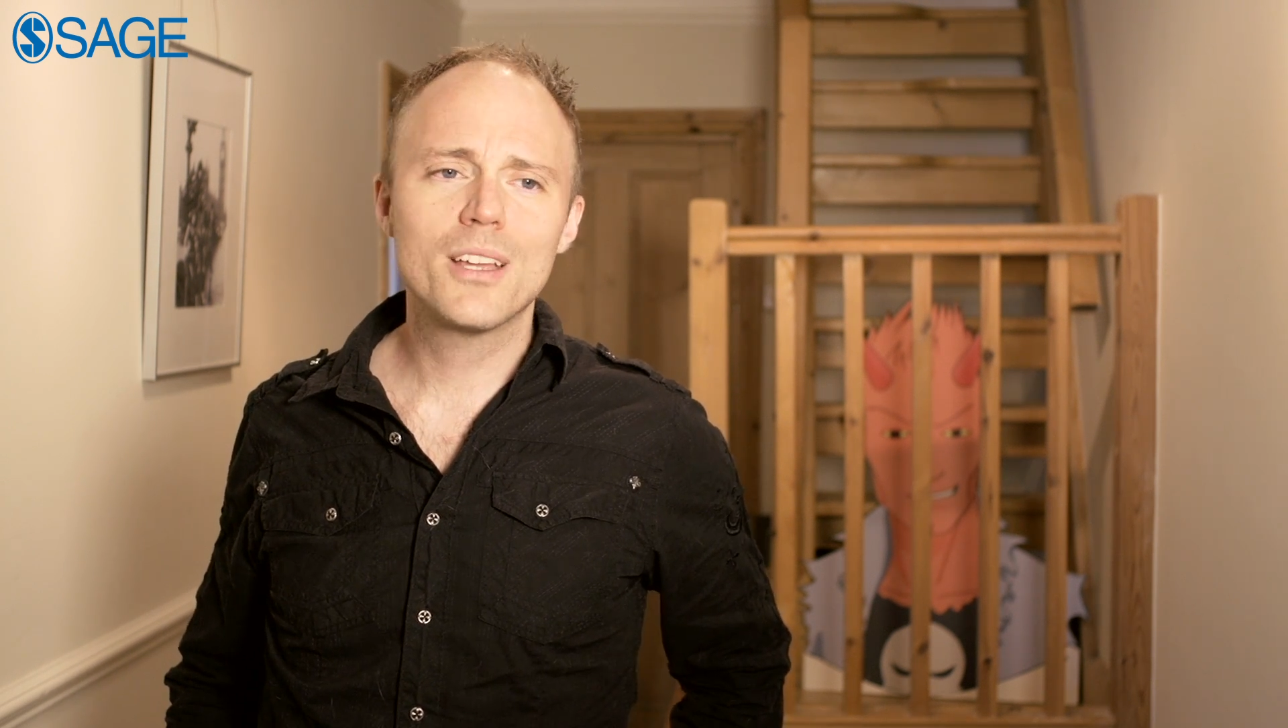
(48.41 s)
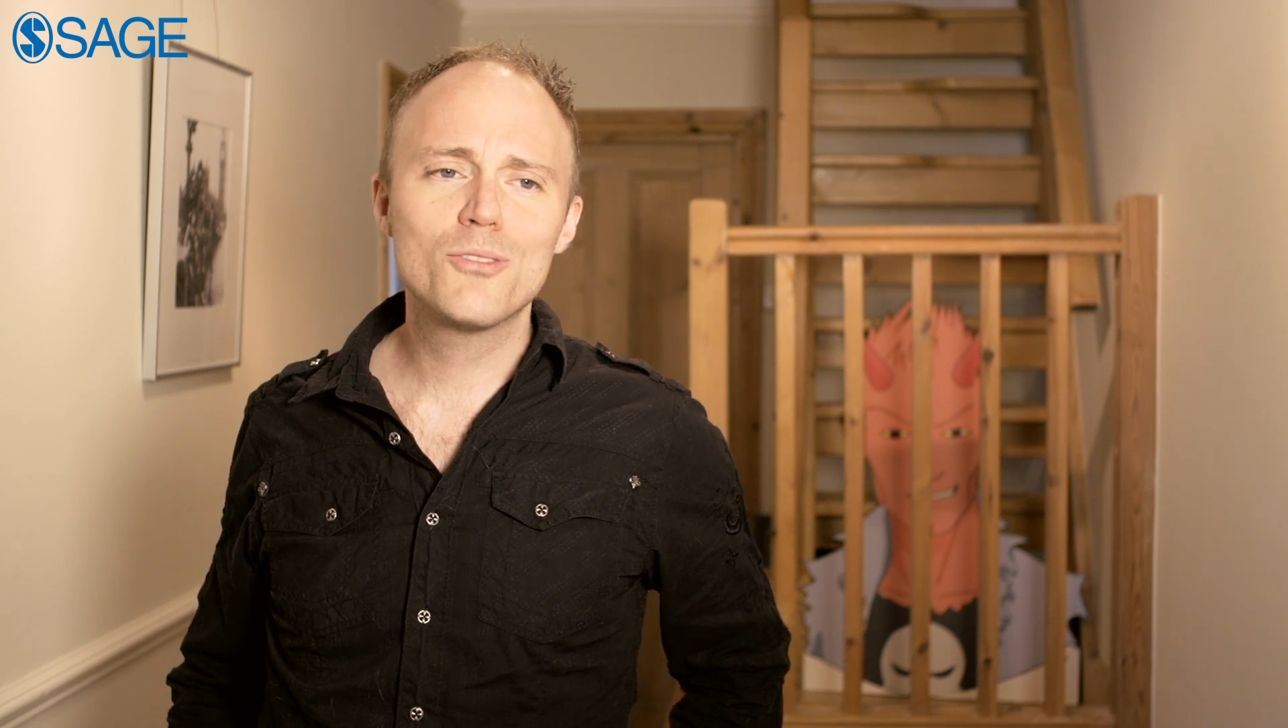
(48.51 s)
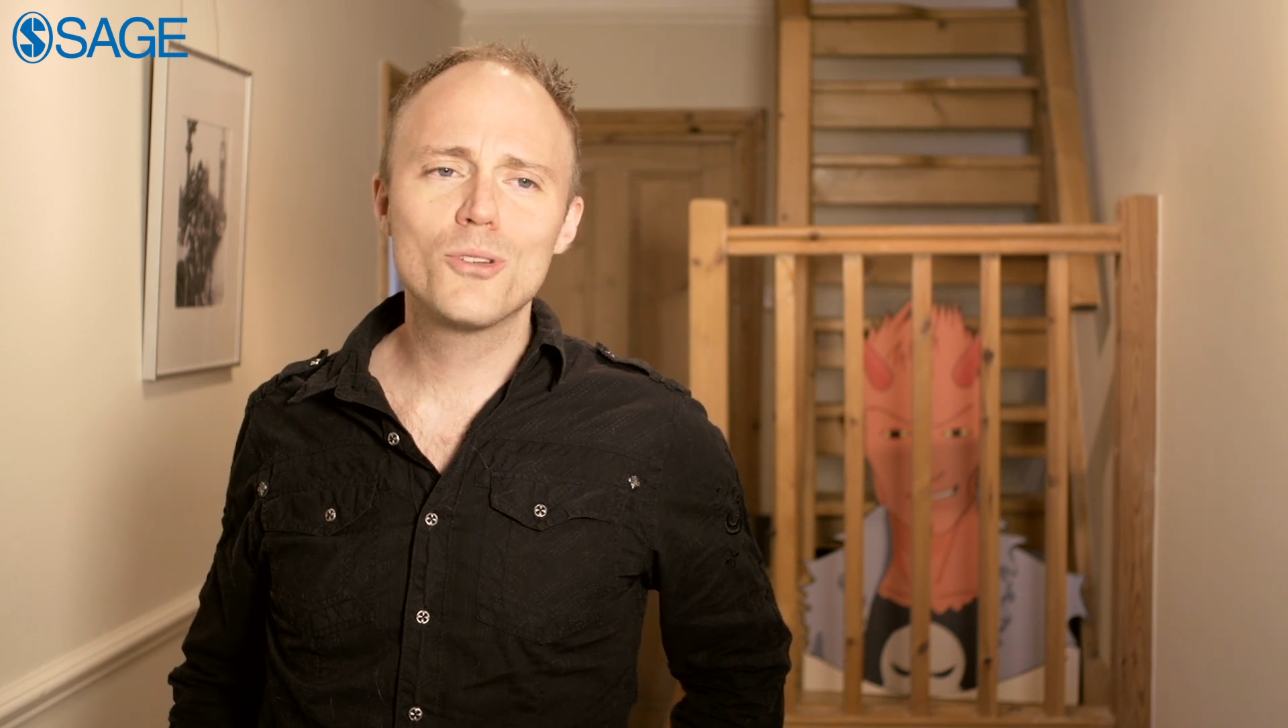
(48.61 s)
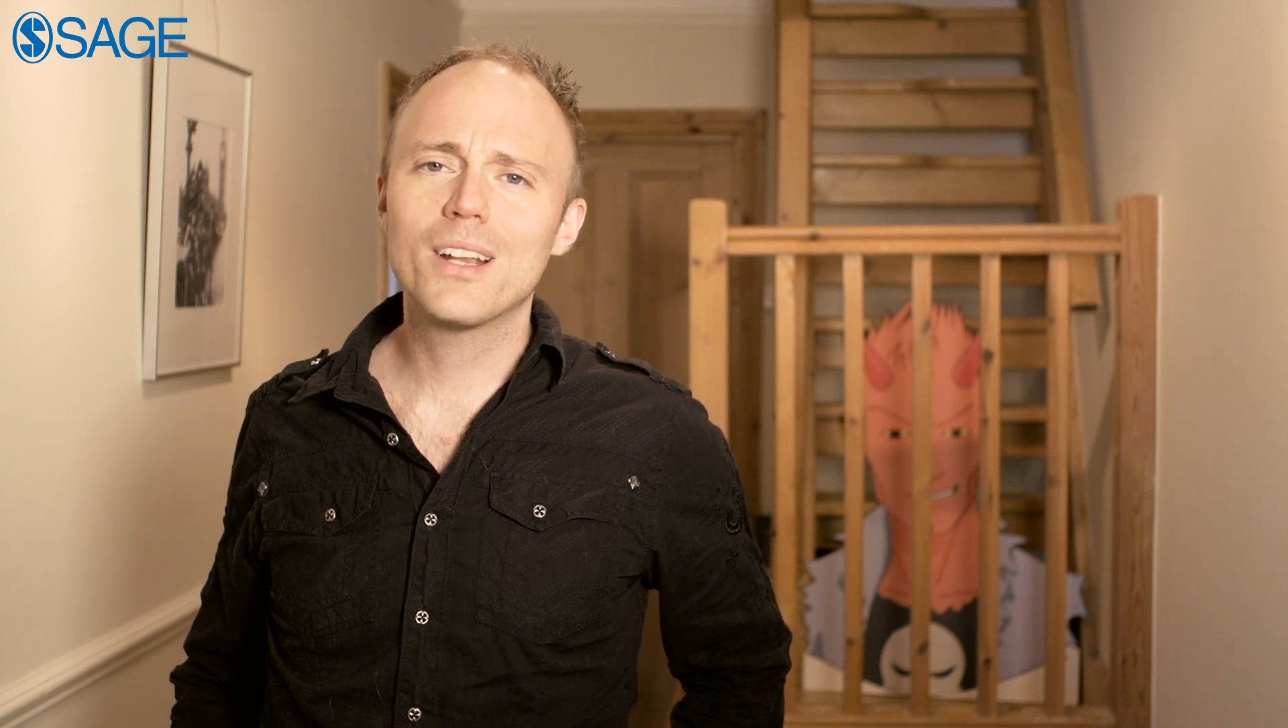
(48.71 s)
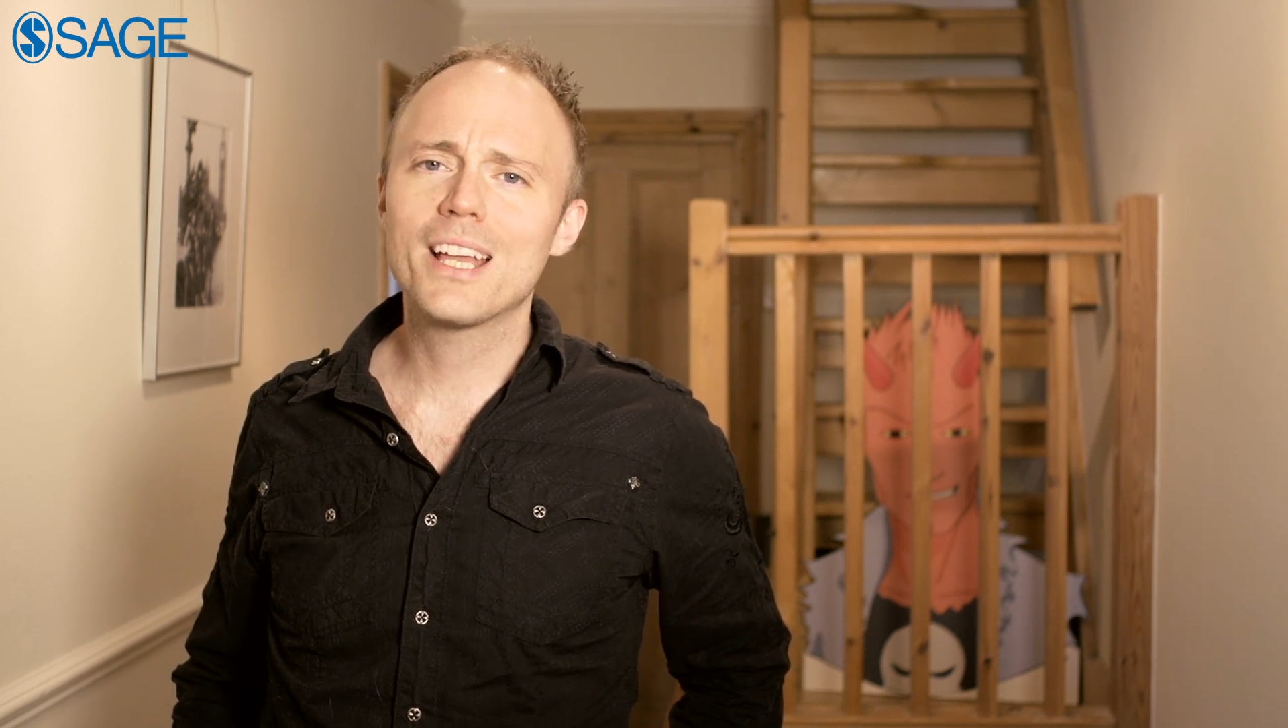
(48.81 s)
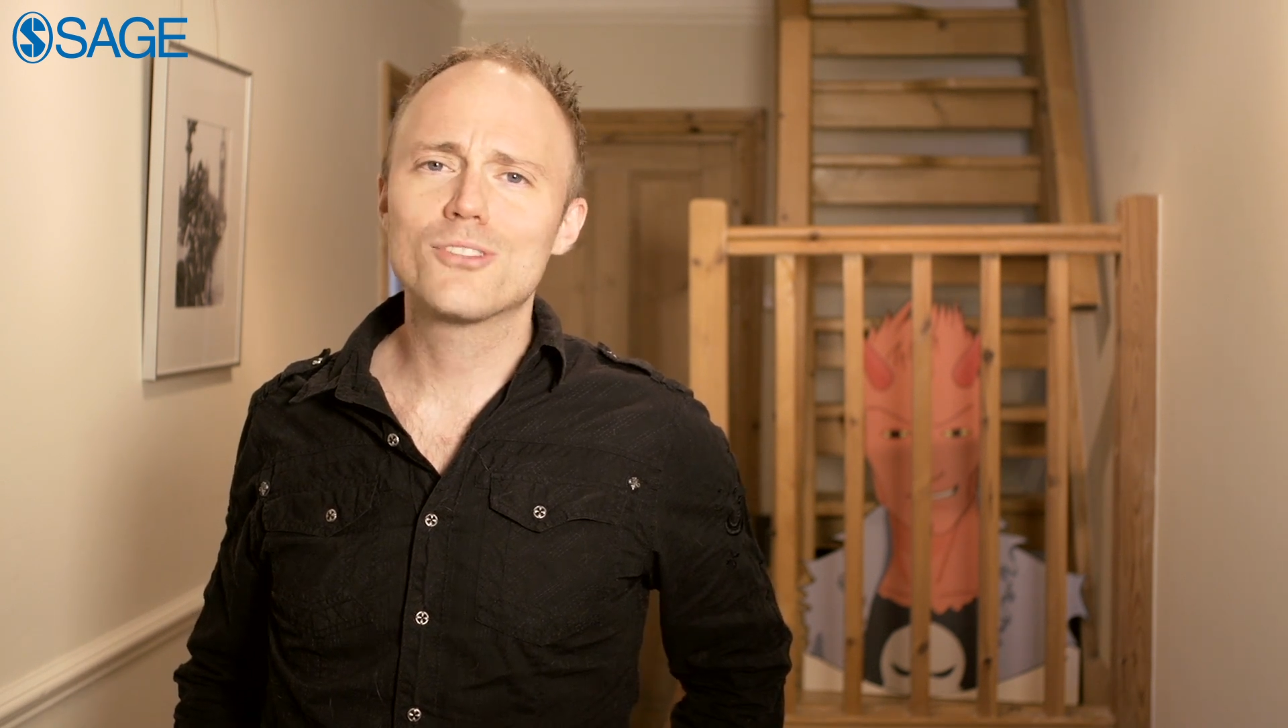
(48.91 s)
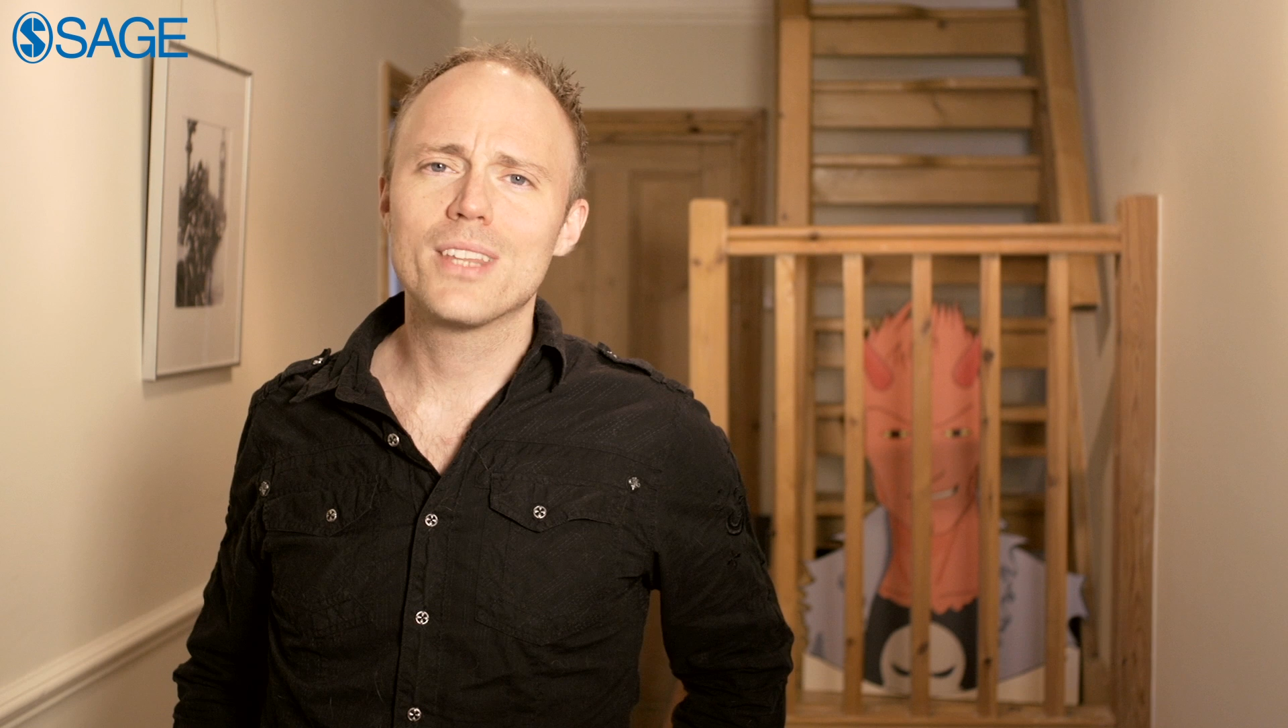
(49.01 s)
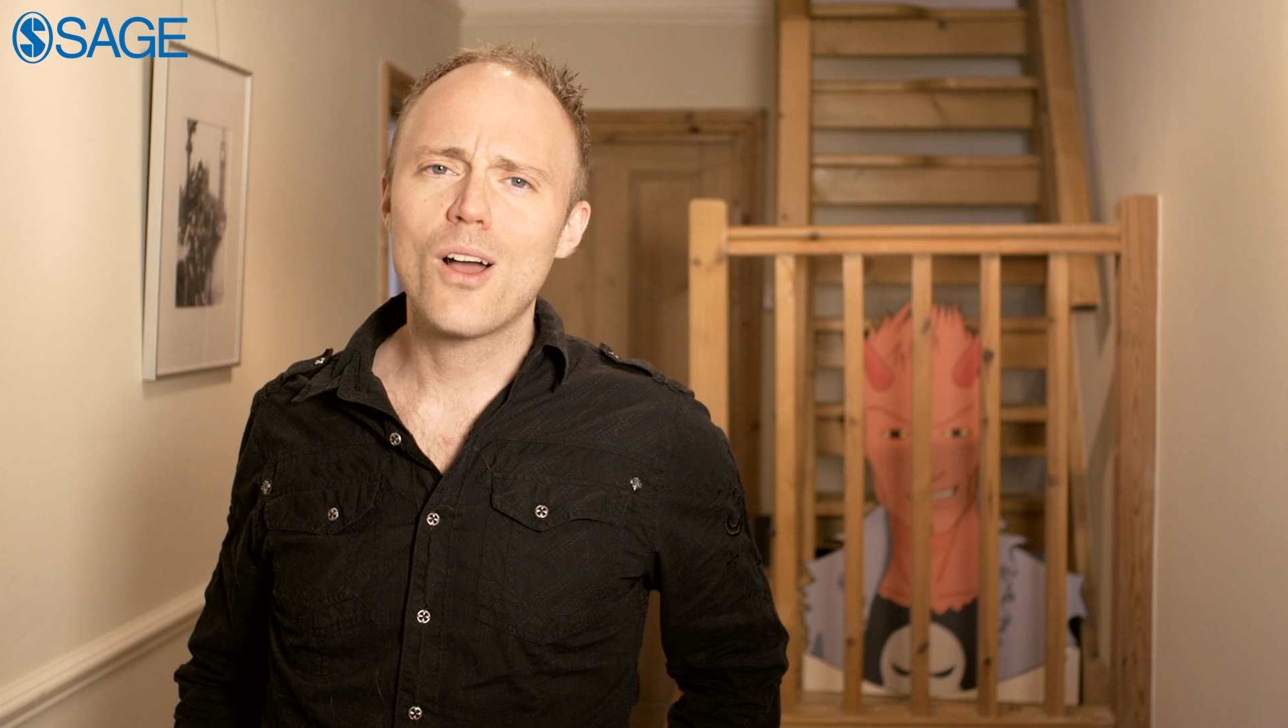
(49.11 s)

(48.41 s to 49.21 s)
going through your lecture,